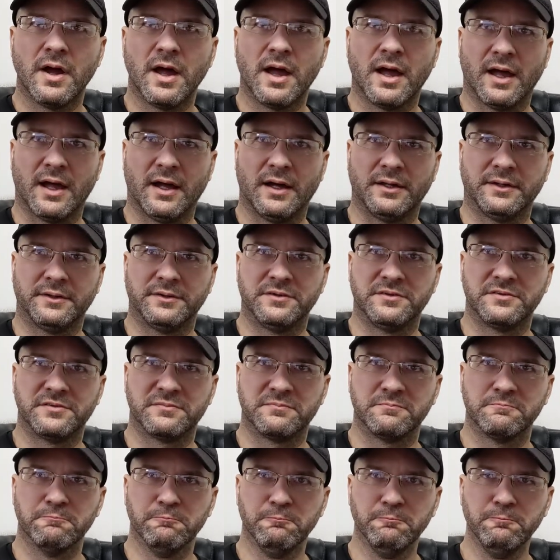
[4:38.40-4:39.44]
And
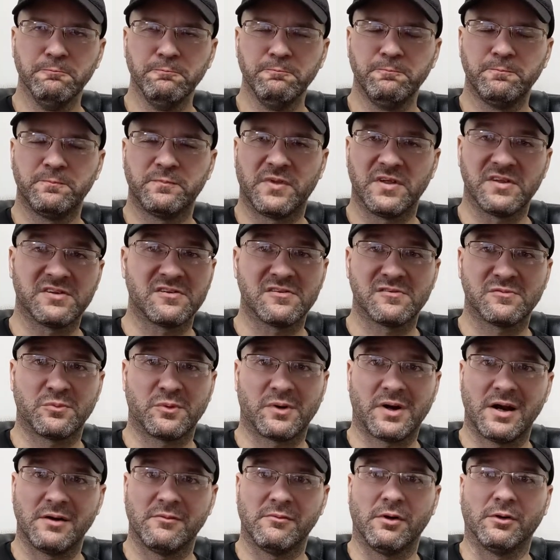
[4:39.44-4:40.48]
this is
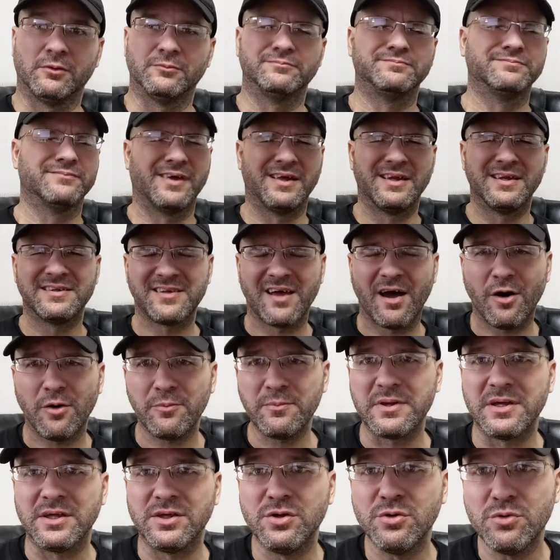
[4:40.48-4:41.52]
what I wrote. And tell
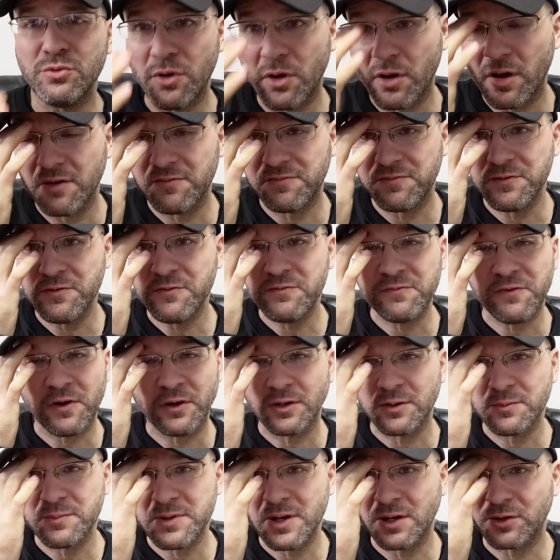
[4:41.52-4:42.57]
me, you know, if you
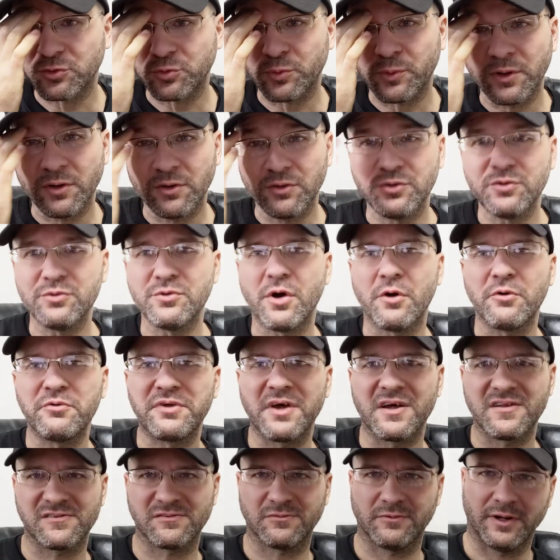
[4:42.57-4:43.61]
follow me on Twitter, you know
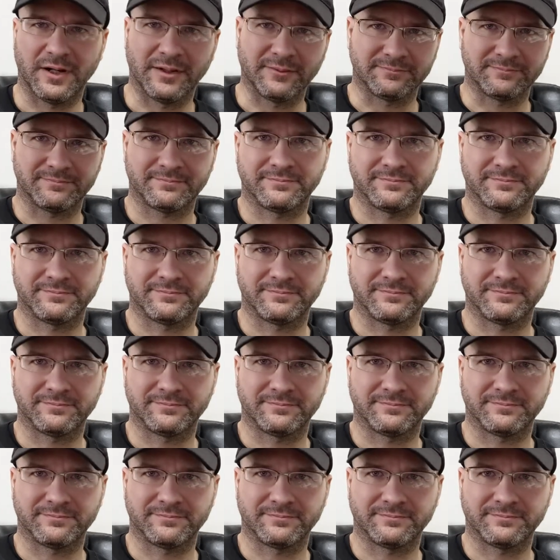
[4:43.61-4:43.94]
Desiree.